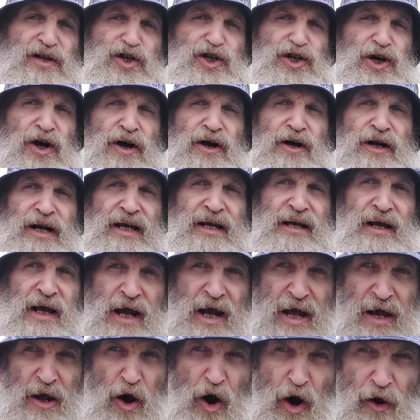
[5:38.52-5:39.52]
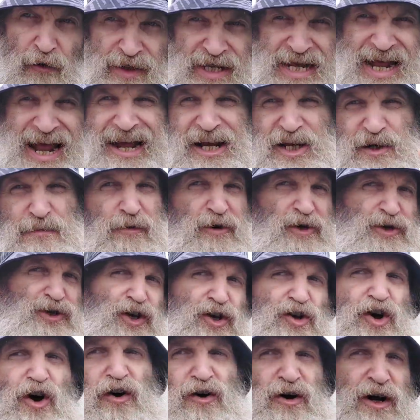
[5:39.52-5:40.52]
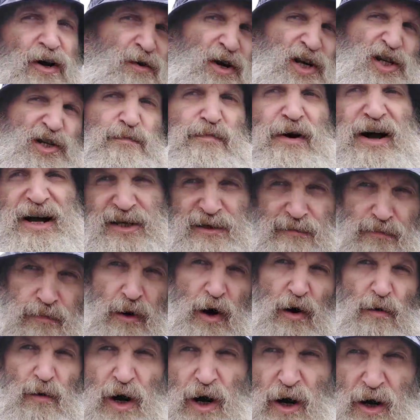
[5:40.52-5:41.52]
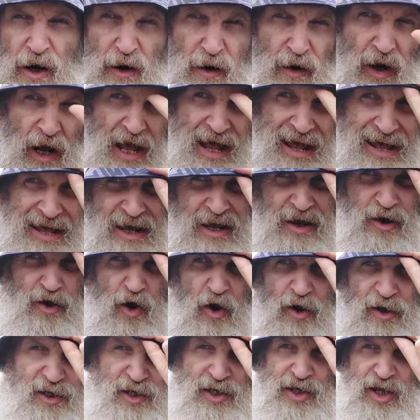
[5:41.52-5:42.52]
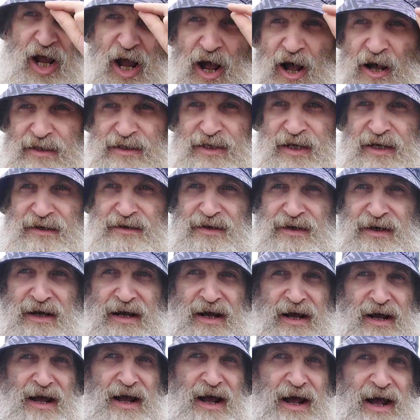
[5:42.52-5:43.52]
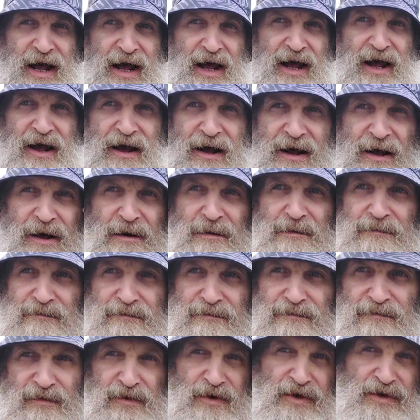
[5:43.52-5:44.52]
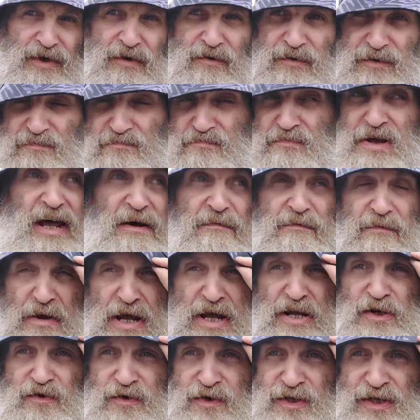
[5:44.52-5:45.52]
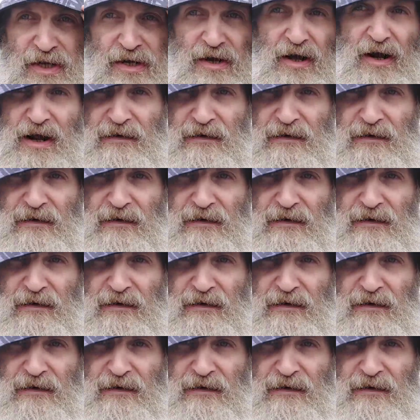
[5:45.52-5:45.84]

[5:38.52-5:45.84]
journey on the Ange Postecoglou Express got started, because it was interesting. I'll